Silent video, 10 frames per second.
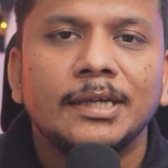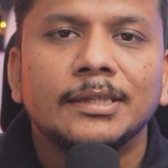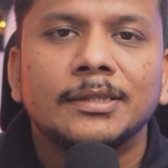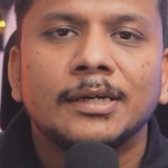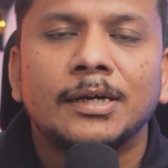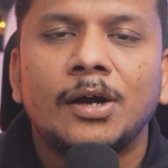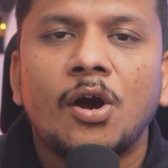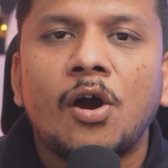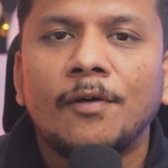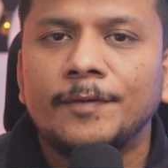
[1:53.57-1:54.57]
the
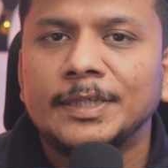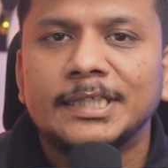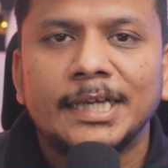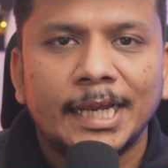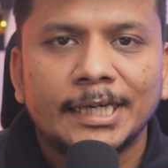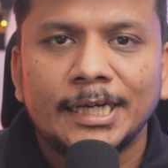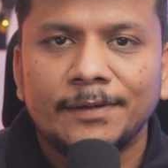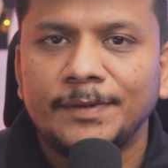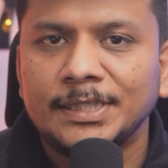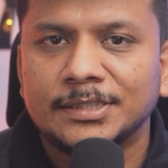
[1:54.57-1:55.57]
Office Connected
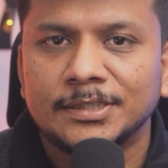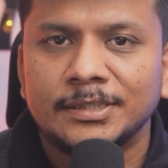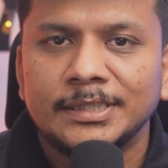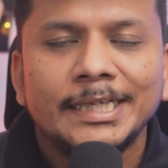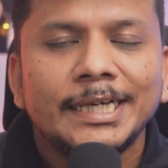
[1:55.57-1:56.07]
feature